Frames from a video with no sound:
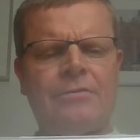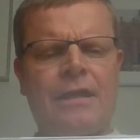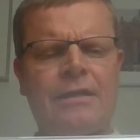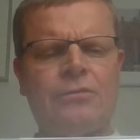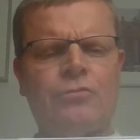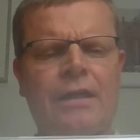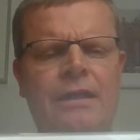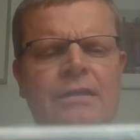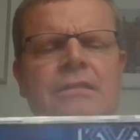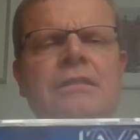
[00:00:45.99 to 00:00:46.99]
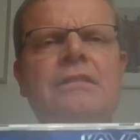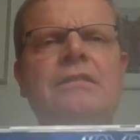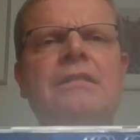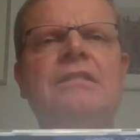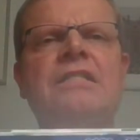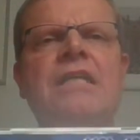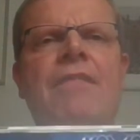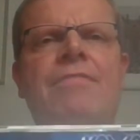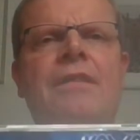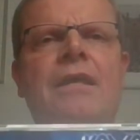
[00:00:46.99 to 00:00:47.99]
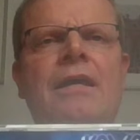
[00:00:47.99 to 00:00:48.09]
the title track, CC the Sun.